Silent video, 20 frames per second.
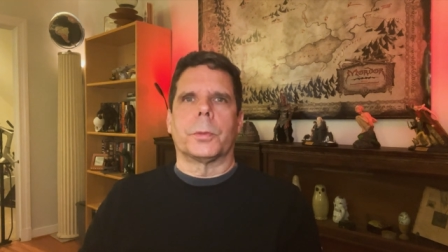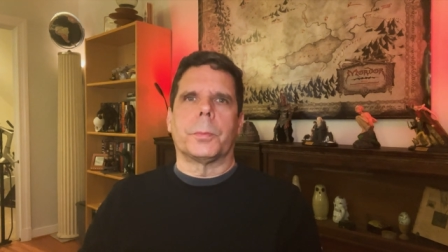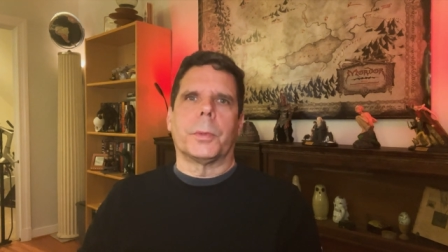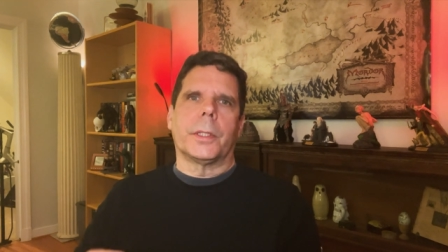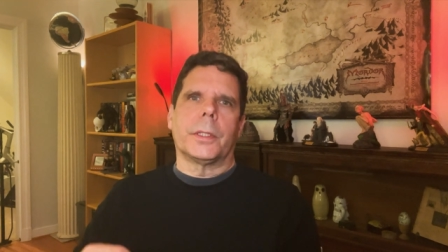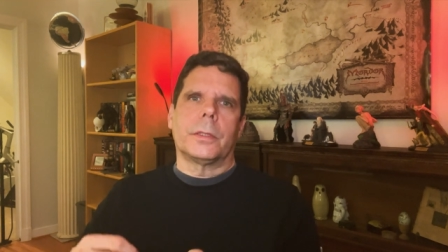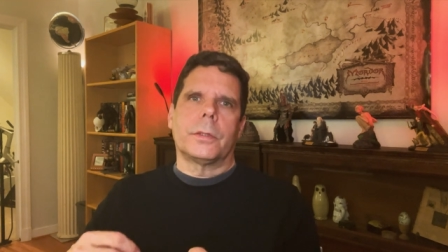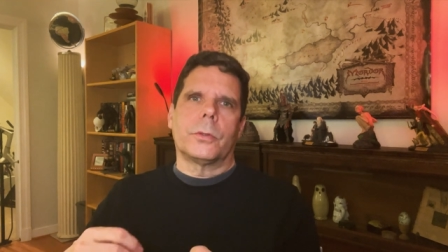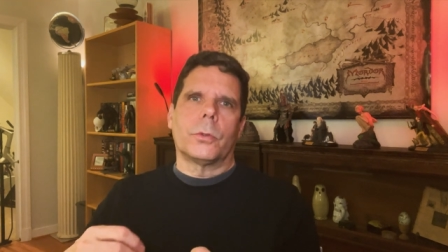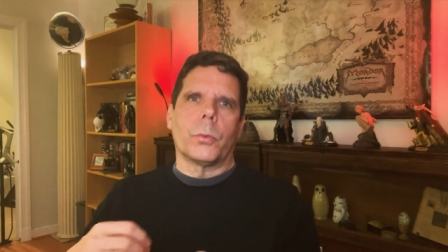
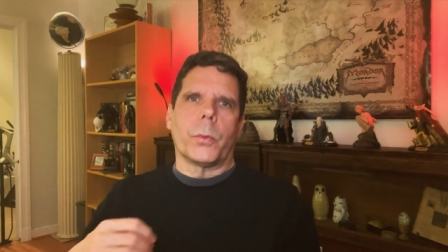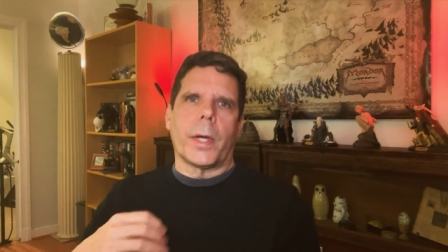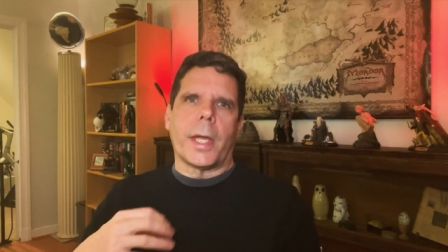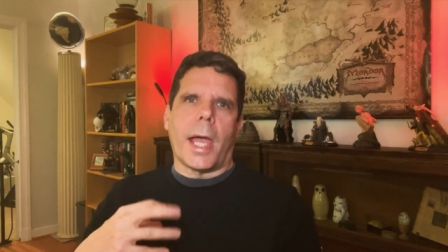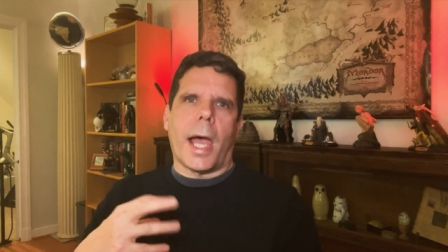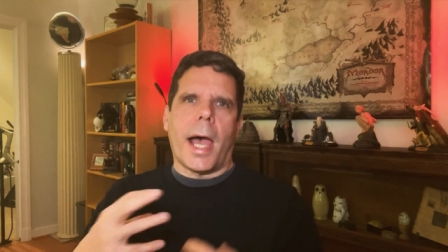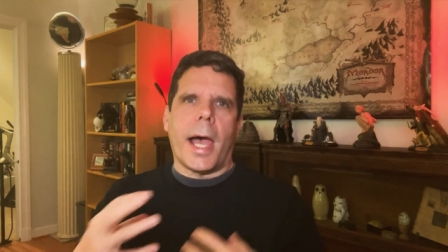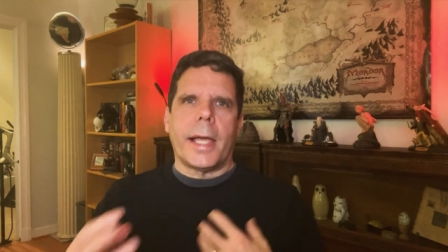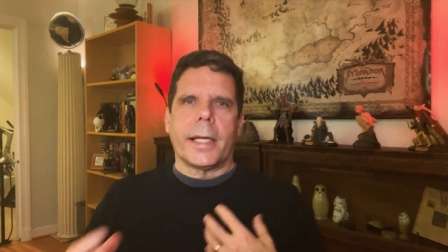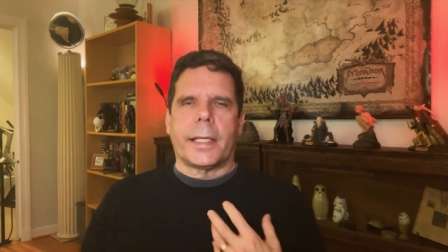but the way
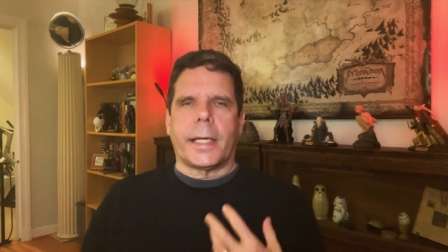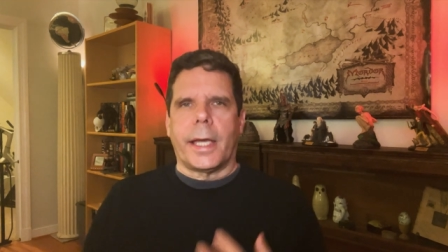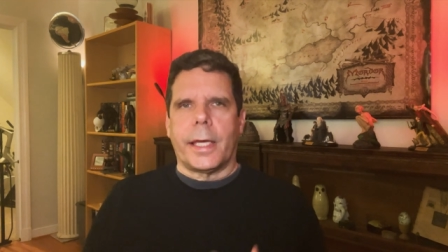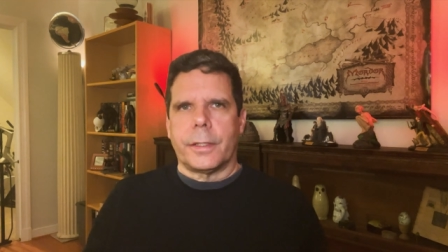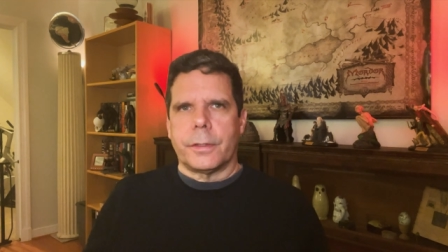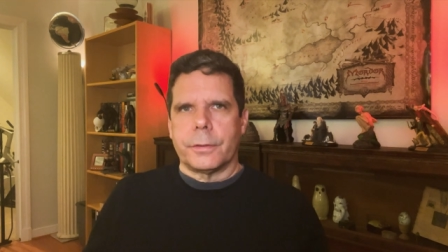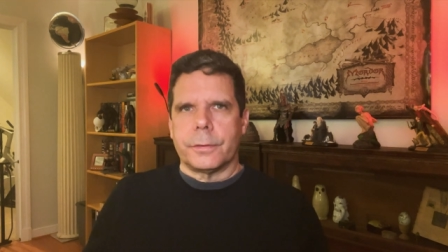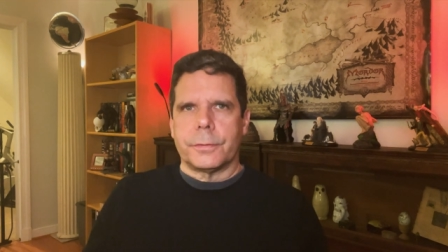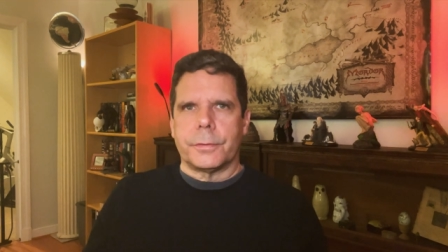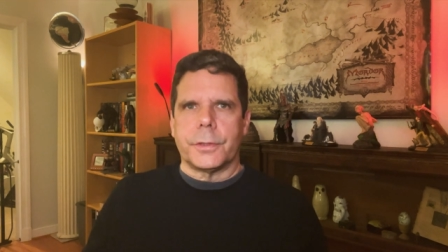I
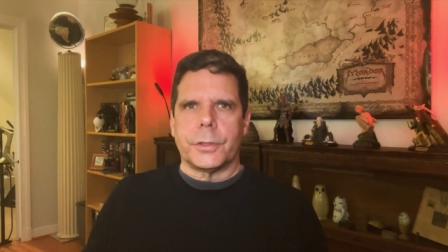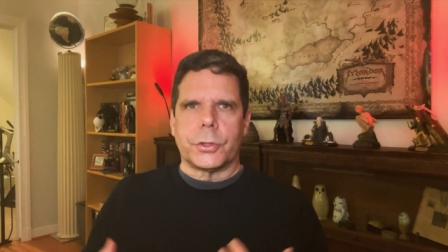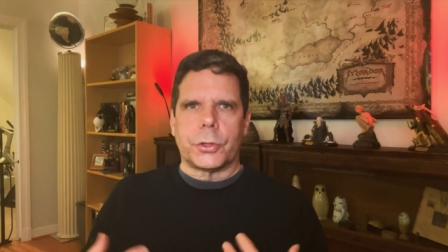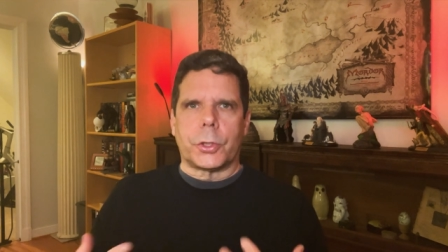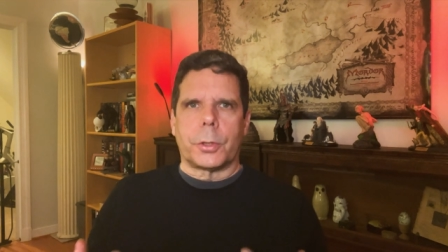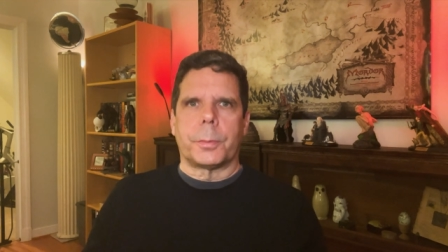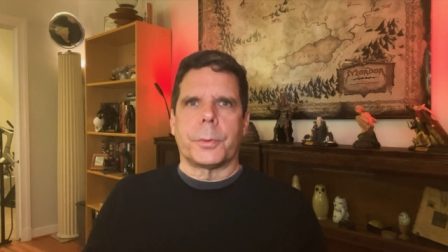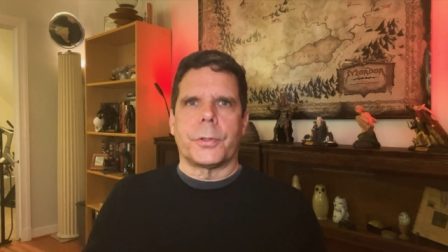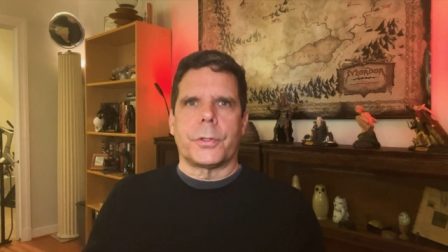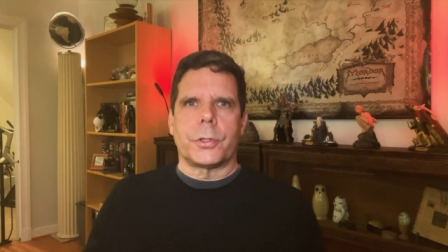kind of
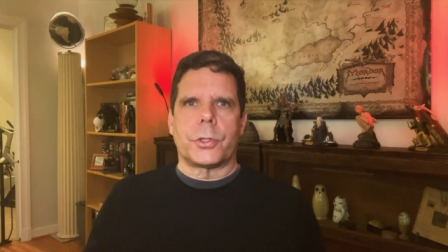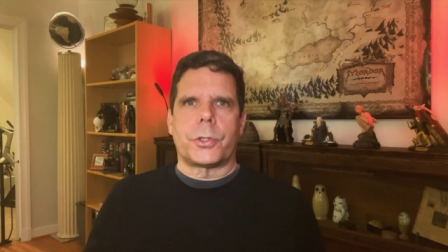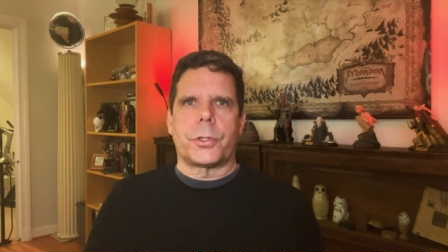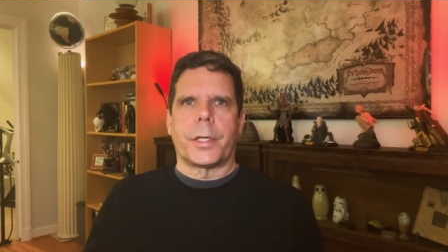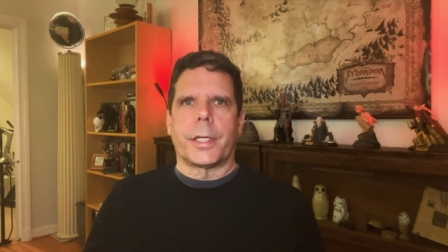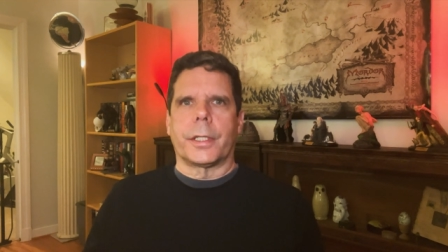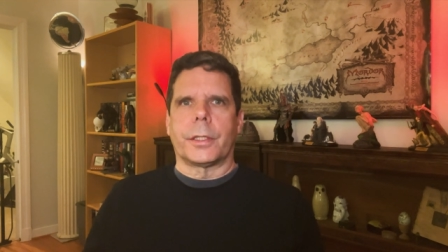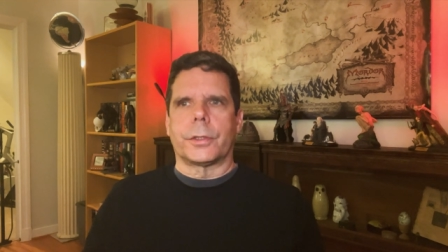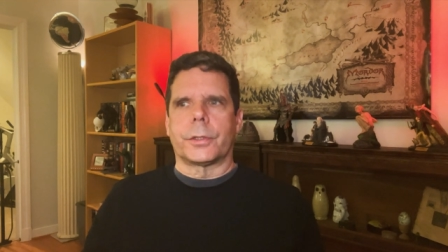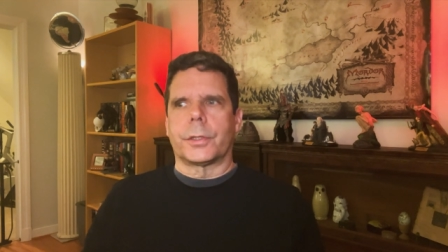interpret the
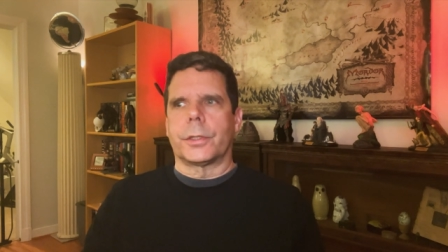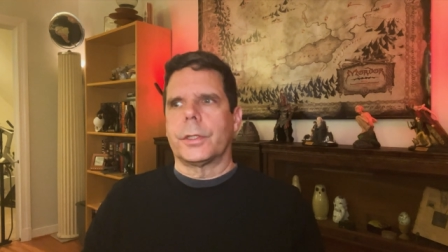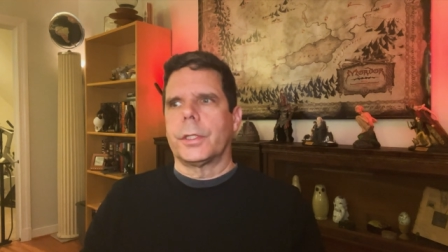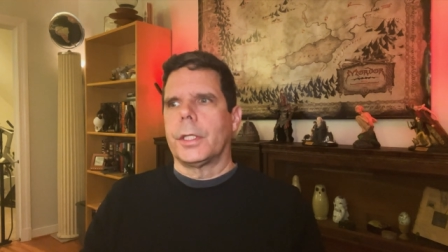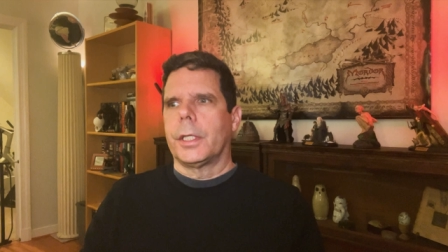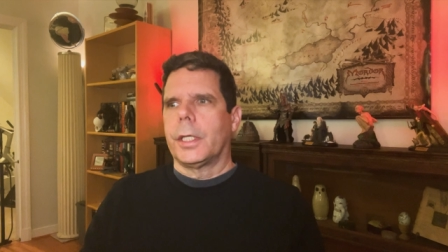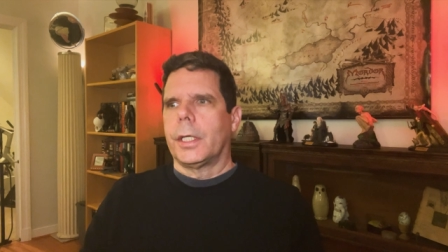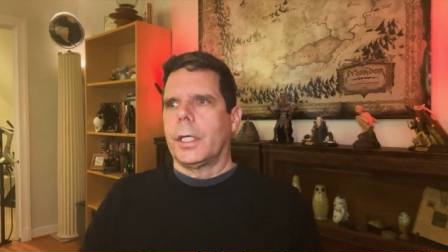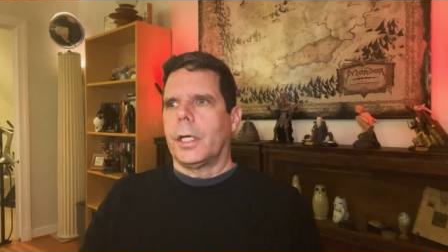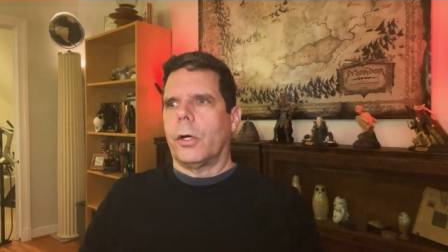trailer
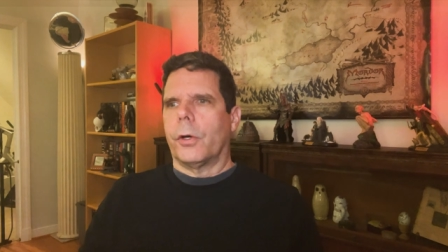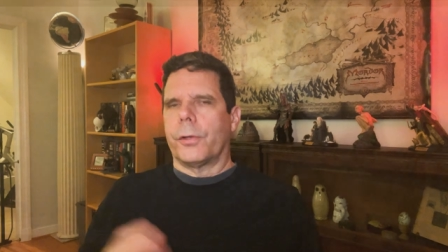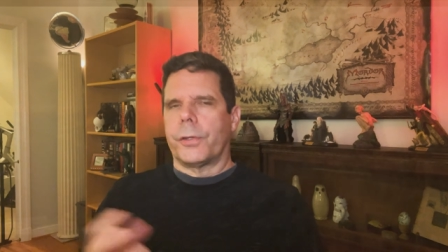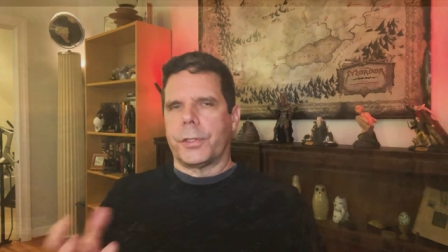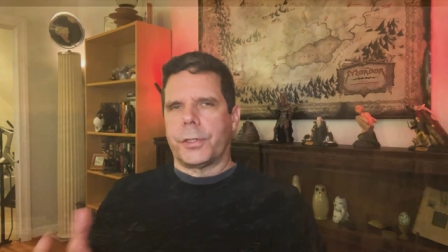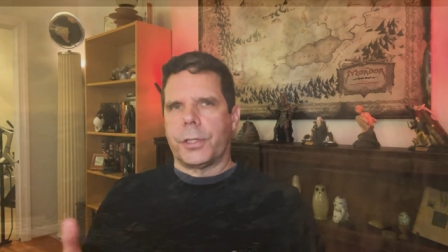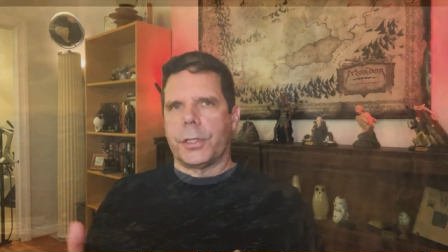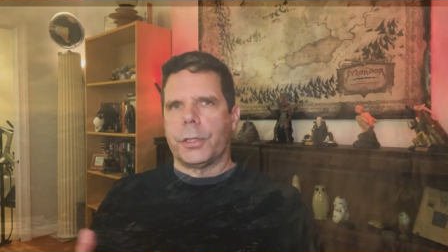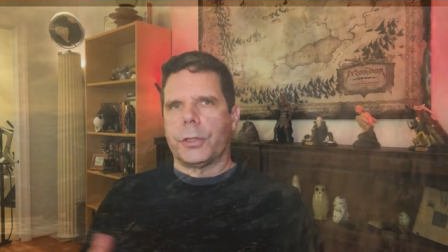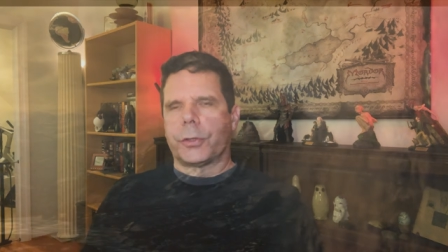or the
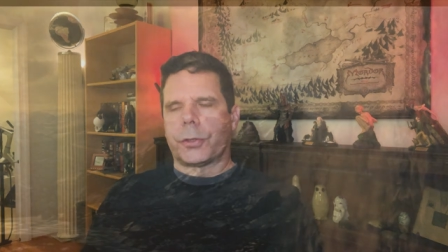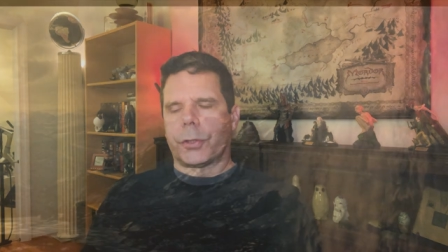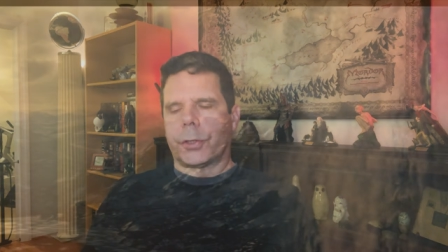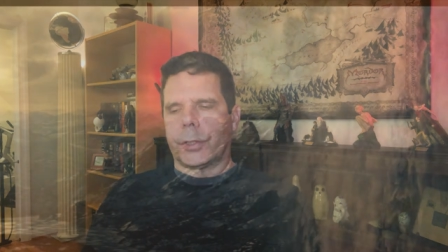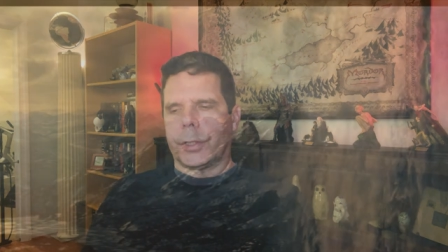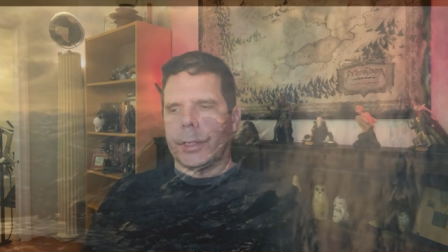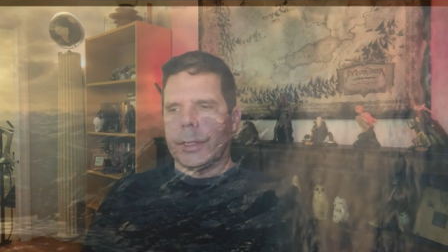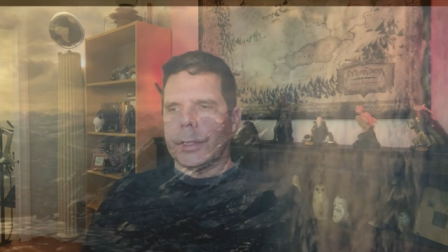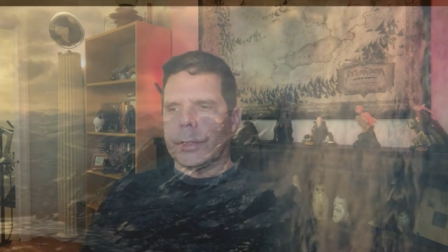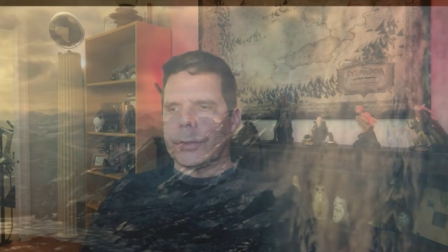
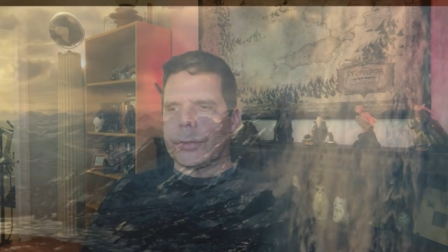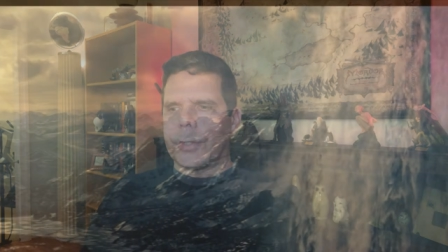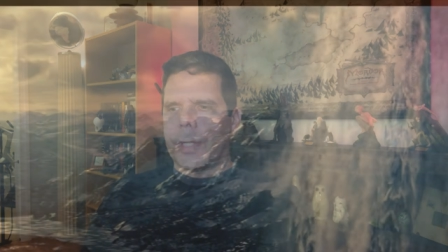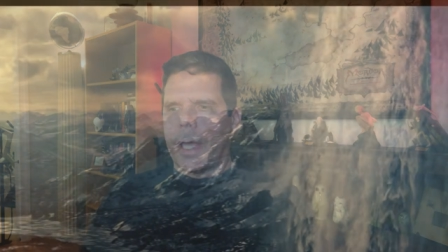teaser is